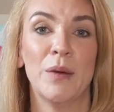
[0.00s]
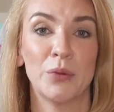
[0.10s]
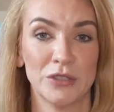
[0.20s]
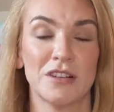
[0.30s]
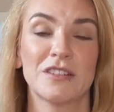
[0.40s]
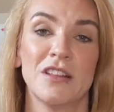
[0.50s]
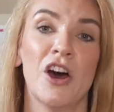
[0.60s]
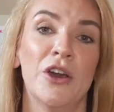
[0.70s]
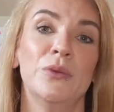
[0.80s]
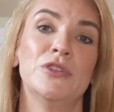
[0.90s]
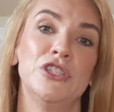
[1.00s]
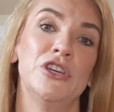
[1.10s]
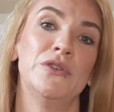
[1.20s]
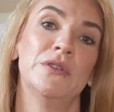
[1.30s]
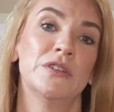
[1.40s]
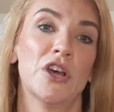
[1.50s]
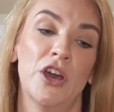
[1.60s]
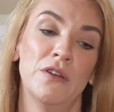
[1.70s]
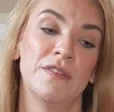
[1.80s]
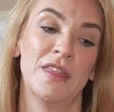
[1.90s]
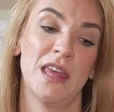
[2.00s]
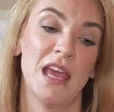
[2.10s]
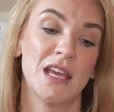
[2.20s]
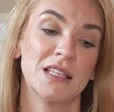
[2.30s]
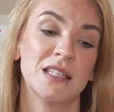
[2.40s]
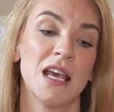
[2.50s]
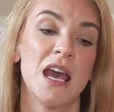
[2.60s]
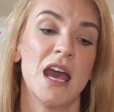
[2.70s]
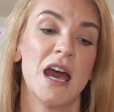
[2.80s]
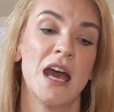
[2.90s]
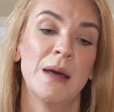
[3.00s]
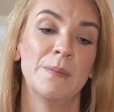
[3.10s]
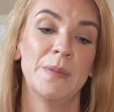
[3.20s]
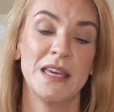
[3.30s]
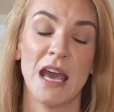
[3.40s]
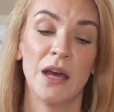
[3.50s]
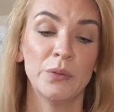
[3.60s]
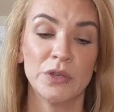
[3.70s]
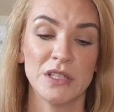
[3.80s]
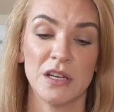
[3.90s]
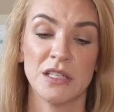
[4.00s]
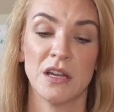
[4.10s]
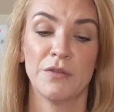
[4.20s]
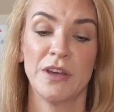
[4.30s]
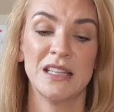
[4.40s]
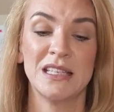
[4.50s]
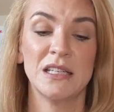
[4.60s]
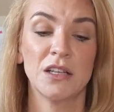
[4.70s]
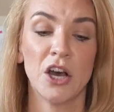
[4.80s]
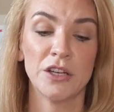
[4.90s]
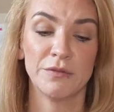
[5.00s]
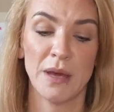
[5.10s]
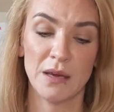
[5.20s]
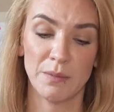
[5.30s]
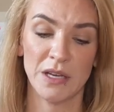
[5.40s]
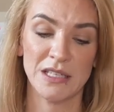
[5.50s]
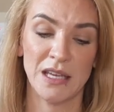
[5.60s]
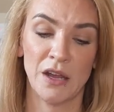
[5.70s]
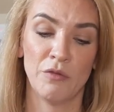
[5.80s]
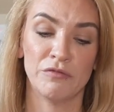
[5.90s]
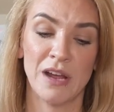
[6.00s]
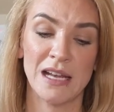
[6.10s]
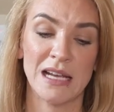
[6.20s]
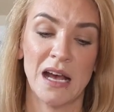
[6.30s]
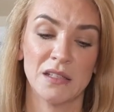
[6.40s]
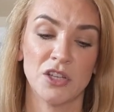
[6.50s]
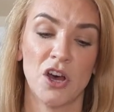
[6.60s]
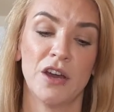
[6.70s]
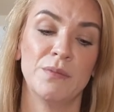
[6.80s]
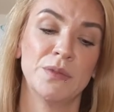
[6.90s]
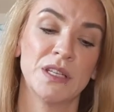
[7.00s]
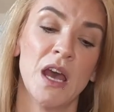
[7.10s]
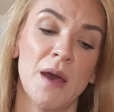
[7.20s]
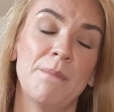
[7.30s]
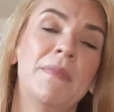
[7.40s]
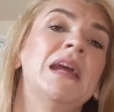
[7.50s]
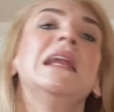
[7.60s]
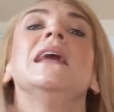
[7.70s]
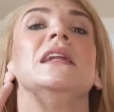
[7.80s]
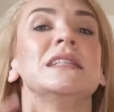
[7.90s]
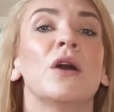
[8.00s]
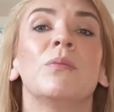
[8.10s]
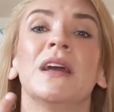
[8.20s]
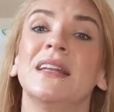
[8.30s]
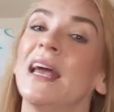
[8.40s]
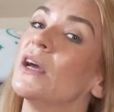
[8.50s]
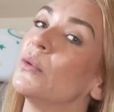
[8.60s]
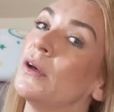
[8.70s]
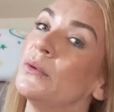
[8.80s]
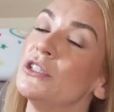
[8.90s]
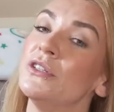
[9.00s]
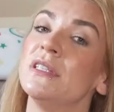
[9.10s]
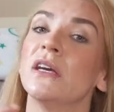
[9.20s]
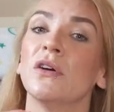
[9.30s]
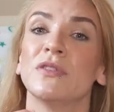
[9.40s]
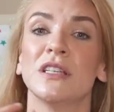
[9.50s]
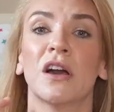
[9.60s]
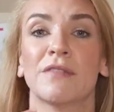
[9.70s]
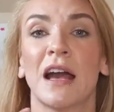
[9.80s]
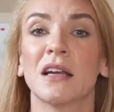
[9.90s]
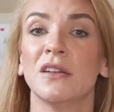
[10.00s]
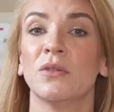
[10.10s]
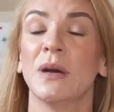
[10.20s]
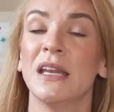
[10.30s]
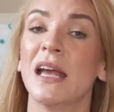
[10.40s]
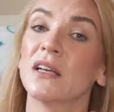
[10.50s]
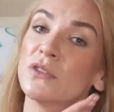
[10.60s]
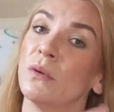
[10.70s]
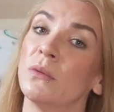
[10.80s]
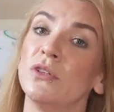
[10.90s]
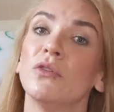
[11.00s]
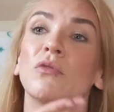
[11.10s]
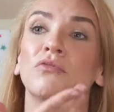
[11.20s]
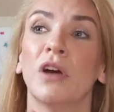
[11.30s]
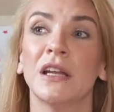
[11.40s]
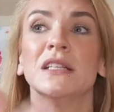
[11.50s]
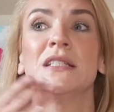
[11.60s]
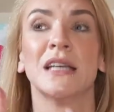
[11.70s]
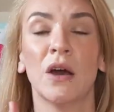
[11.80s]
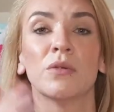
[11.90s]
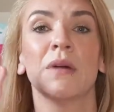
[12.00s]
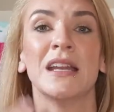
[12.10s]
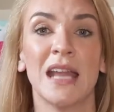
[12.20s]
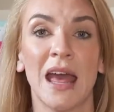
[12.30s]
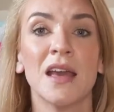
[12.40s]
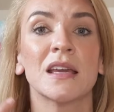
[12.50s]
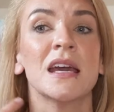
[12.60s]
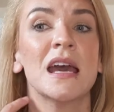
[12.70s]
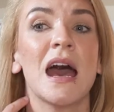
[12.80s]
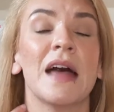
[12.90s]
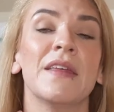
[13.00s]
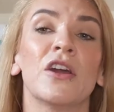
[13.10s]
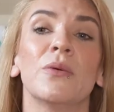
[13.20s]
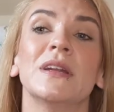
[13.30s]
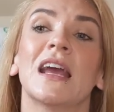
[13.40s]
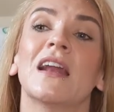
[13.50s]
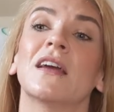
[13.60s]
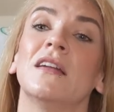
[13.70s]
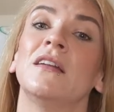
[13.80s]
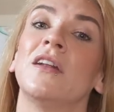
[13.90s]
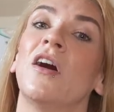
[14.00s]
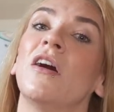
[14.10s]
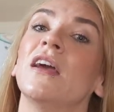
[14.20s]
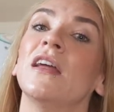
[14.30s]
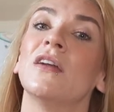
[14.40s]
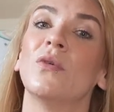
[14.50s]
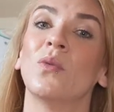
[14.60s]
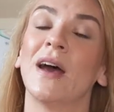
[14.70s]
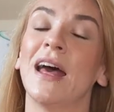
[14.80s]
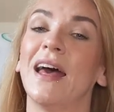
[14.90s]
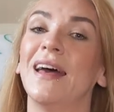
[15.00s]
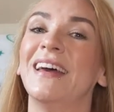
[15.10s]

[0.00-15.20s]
products that I would use over this. But yeah, it was nice enough. It did kind of make my skin red at times, mainly down my neck when I would use it. Obviously I have acne on my neck, so I would run it down my neck, and then I would get like a line where